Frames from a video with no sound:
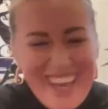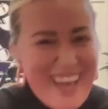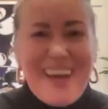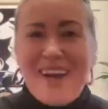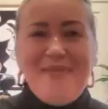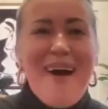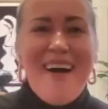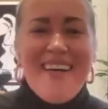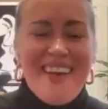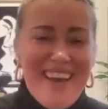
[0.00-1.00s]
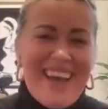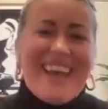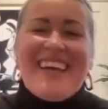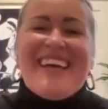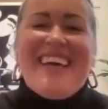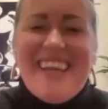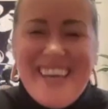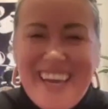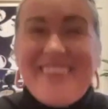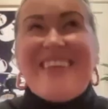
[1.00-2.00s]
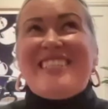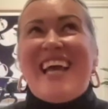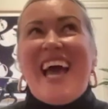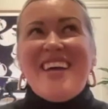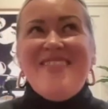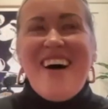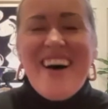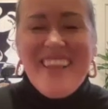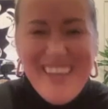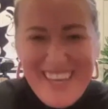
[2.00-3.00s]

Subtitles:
I got them all. I wish I had them all.